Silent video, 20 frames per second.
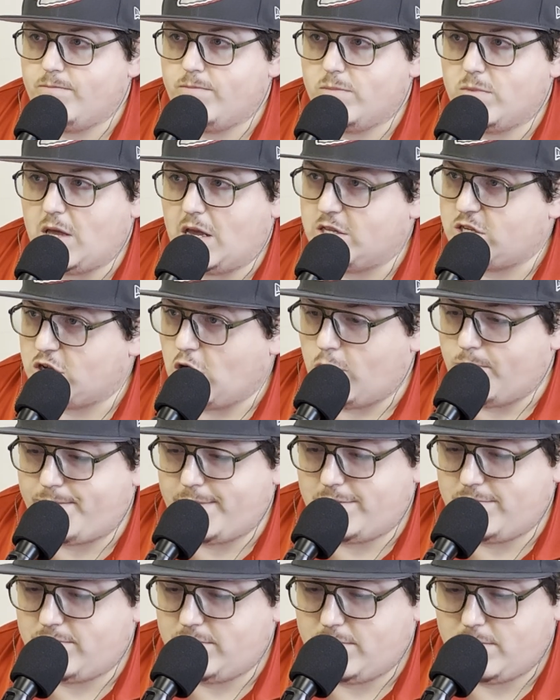it's
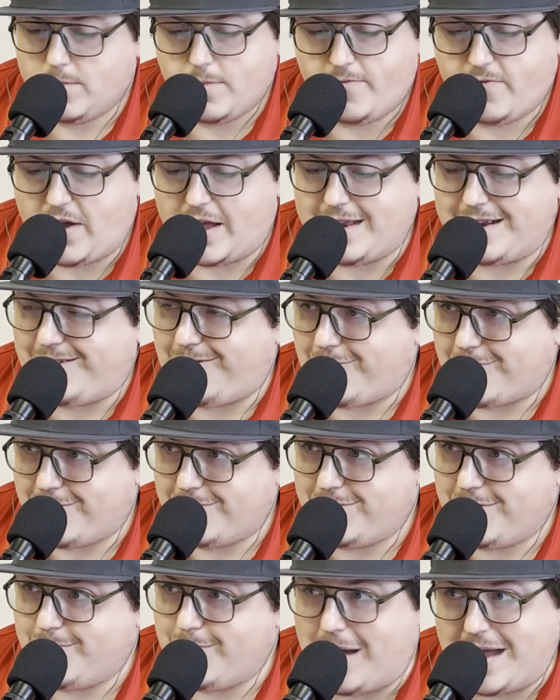open. Fight
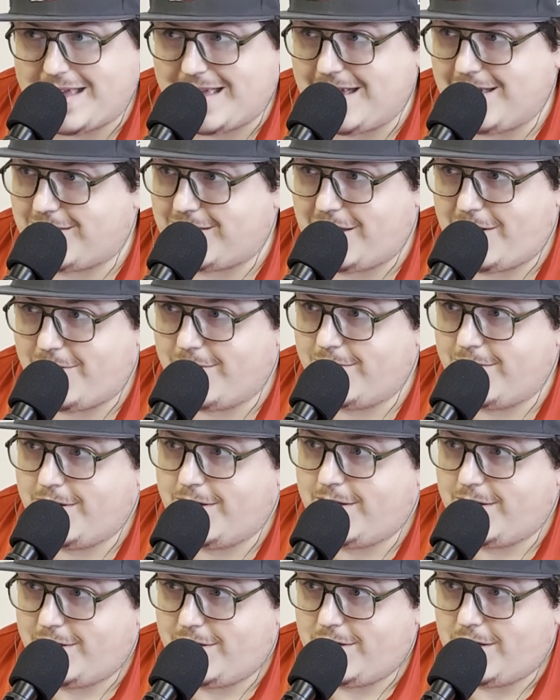hard. You might get there.
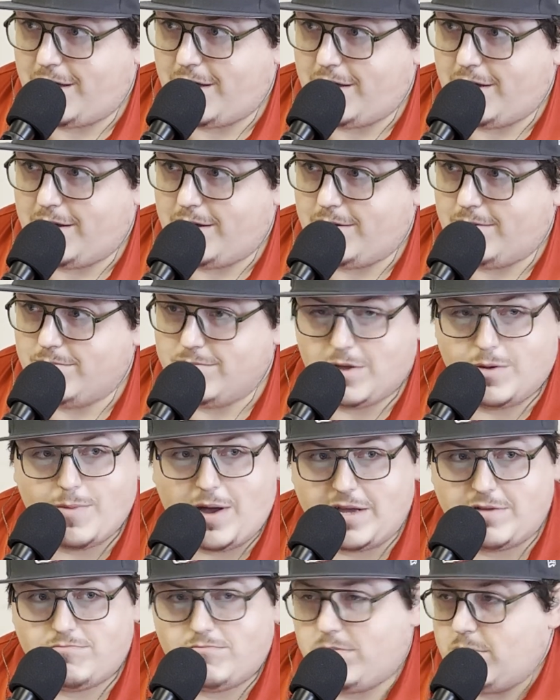You
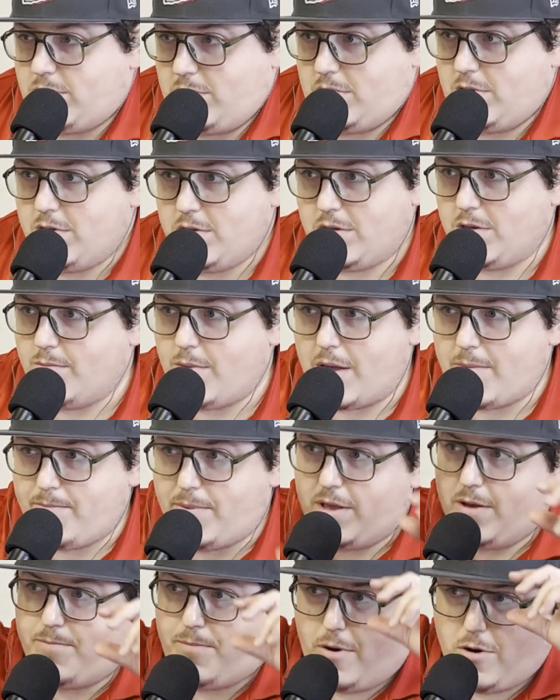might
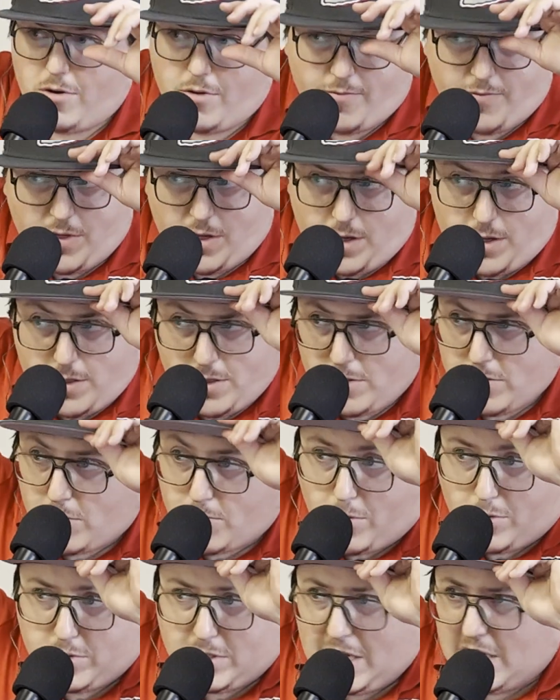be a part of the
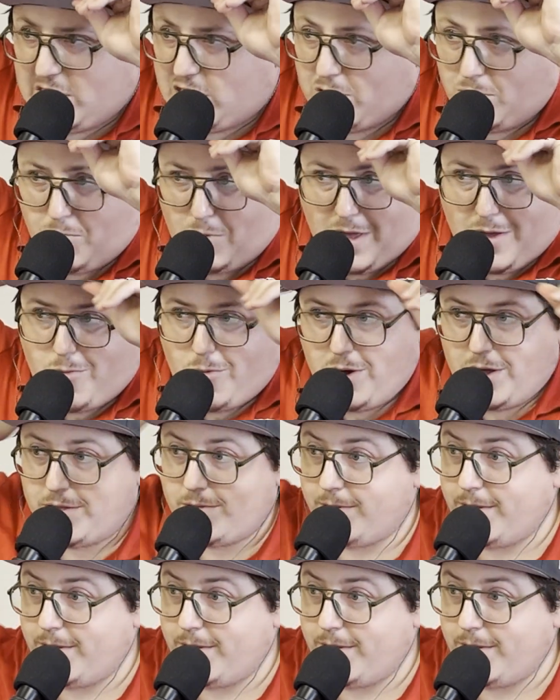rotation week 1.